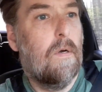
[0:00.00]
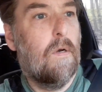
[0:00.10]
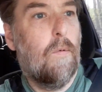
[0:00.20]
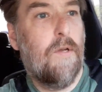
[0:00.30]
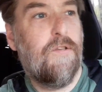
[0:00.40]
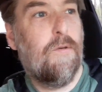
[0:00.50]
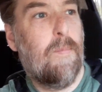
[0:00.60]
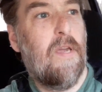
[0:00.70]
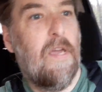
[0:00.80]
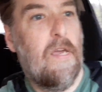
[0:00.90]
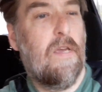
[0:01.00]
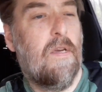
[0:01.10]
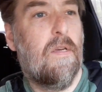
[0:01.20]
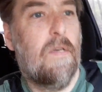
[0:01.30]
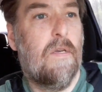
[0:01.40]
which will be
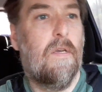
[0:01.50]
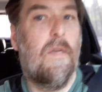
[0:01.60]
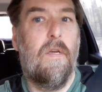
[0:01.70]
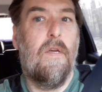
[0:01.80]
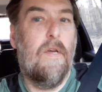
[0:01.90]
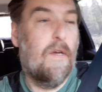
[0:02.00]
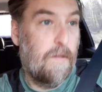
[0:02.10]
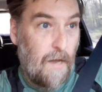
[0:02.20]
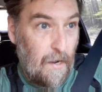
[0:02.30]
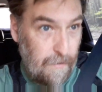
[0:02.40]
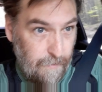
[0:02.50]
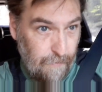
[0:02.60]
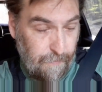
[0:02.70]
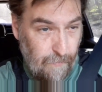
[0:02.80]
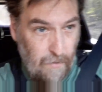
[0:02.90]
not in
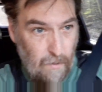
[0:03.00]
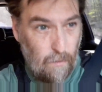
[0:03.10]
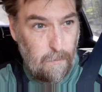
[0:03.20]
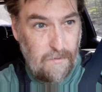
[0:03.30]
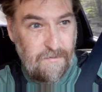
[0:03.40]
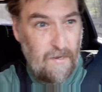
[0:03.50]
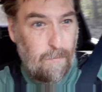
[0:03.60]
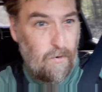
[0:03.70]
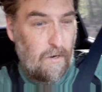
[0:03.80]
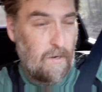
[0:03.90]
this video, it'll be separate.